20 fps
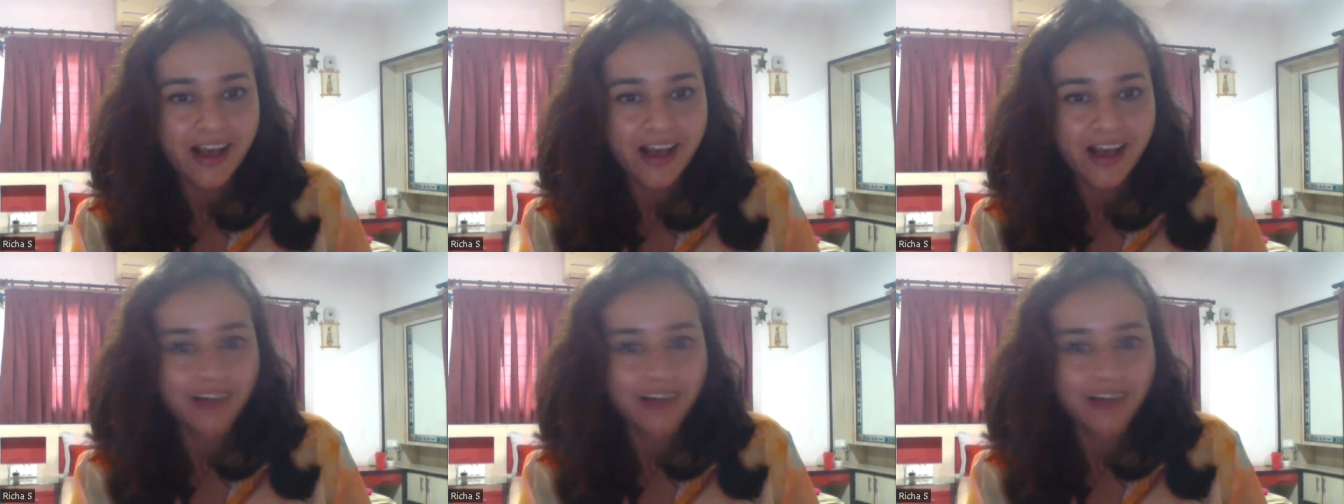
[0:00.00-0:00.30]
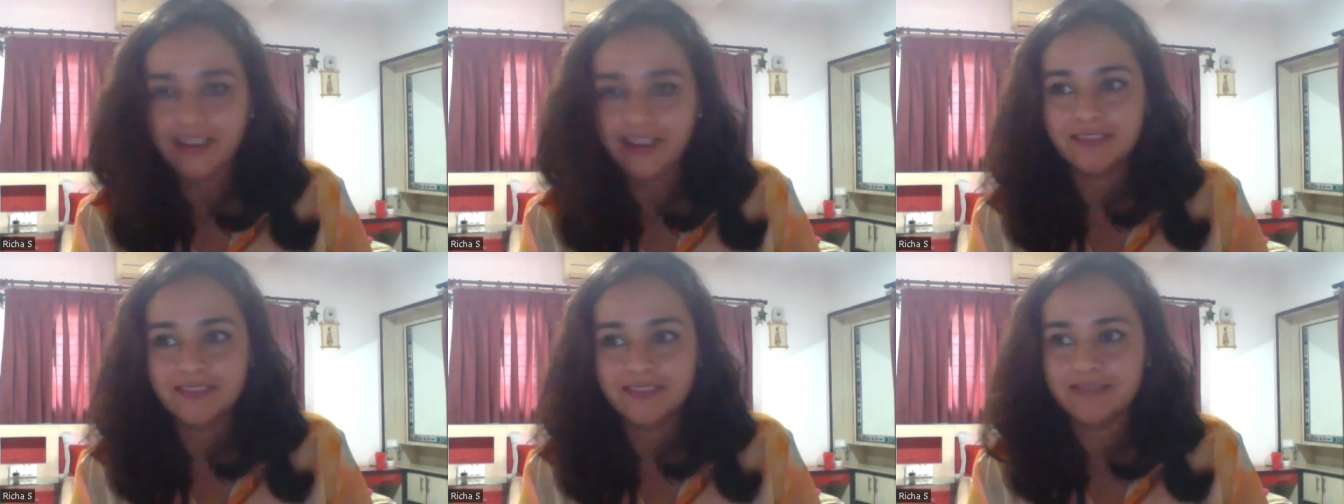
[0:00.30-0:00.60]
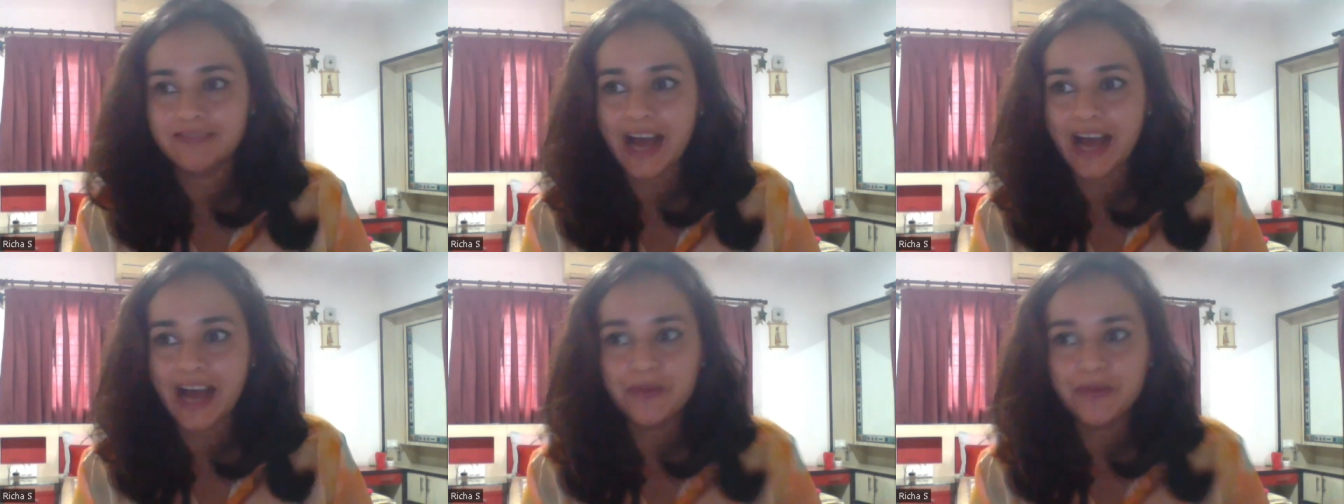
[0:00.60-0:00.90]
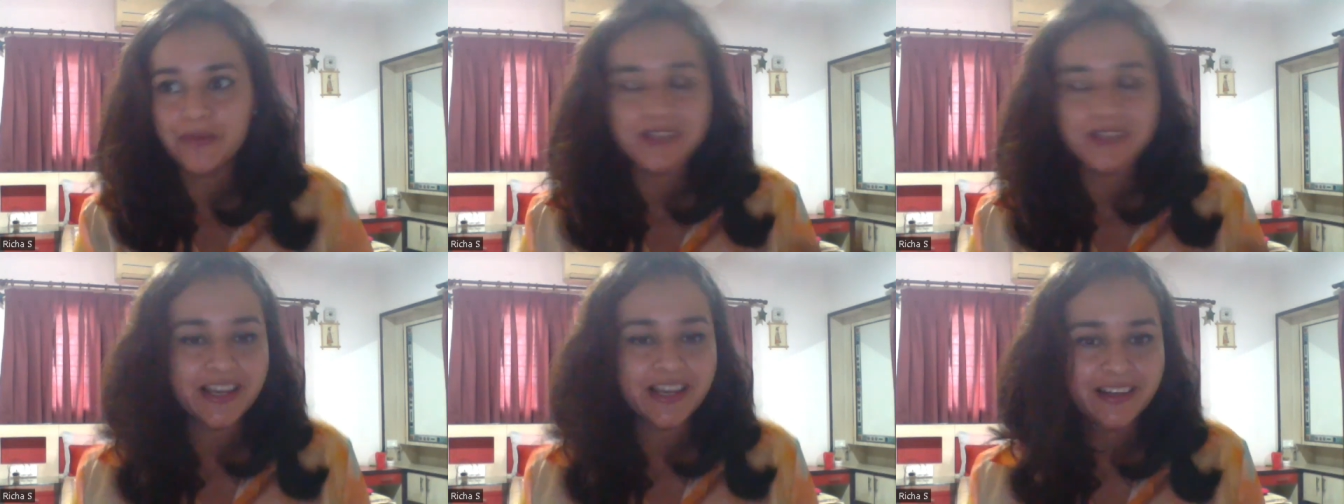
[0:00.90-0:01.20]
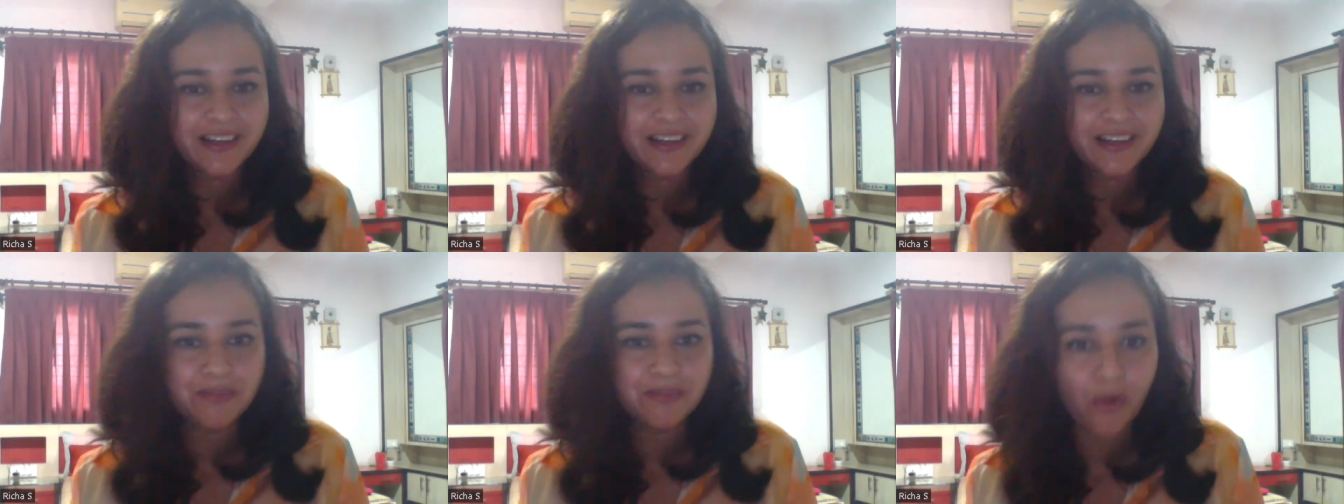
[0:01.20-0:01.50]
And, and that was like
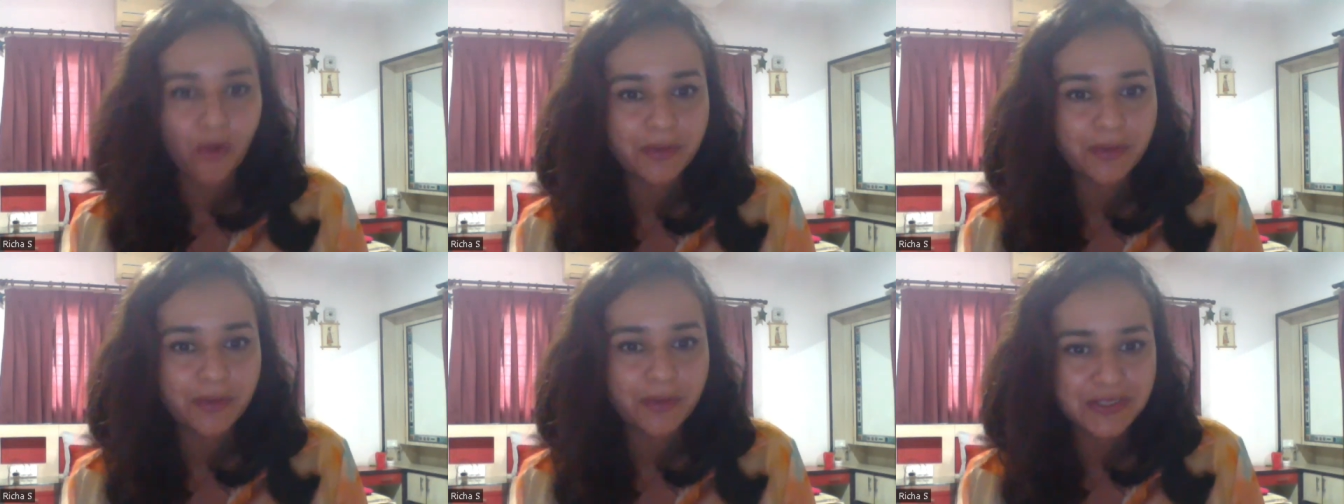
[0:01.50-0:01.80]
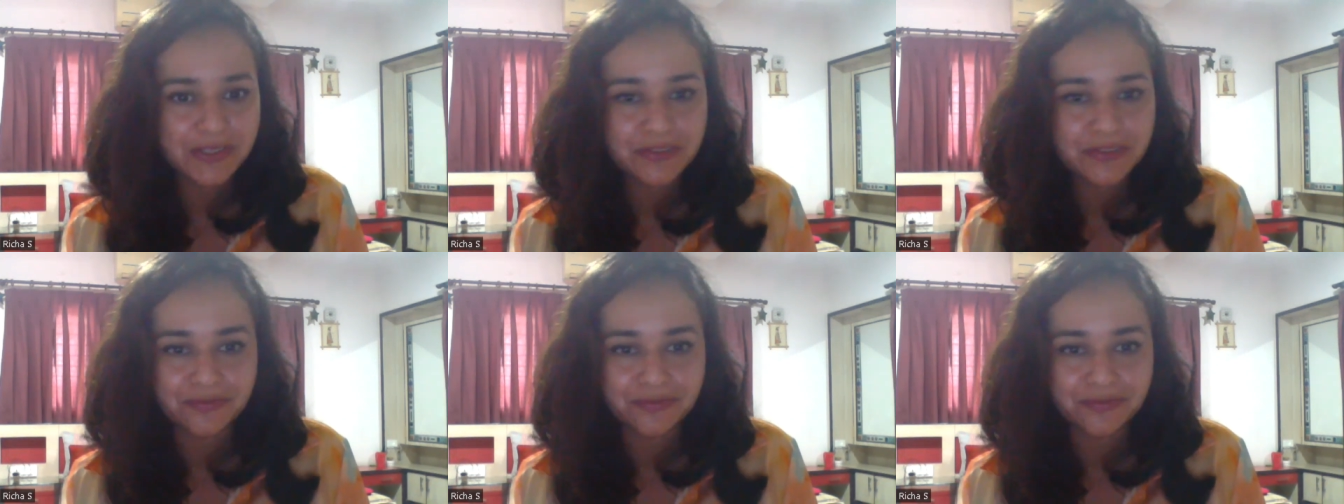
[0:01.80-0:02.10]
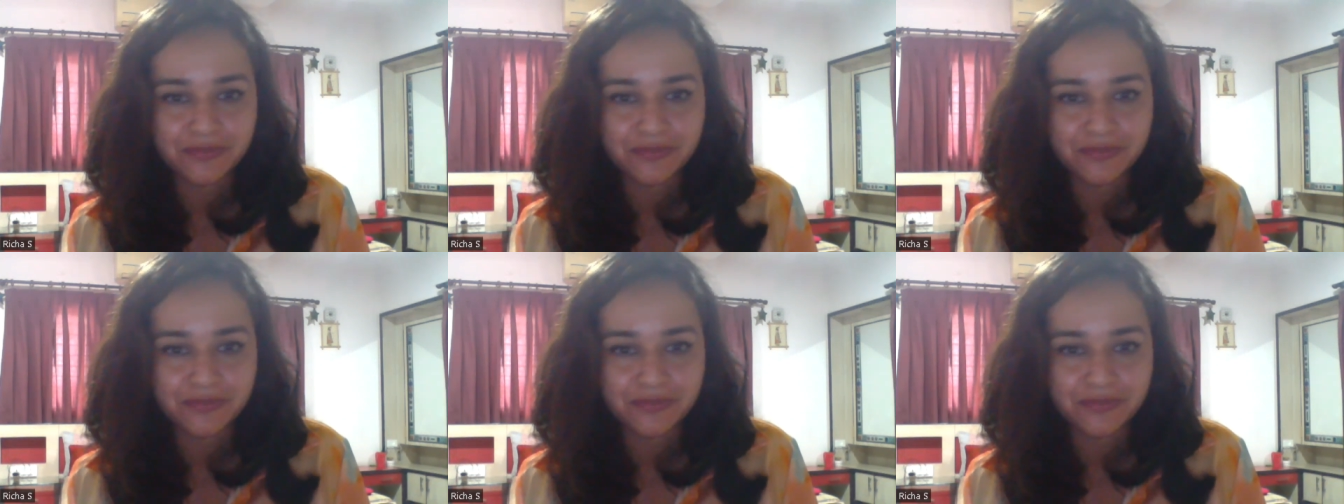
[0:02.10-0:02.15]
a moment of,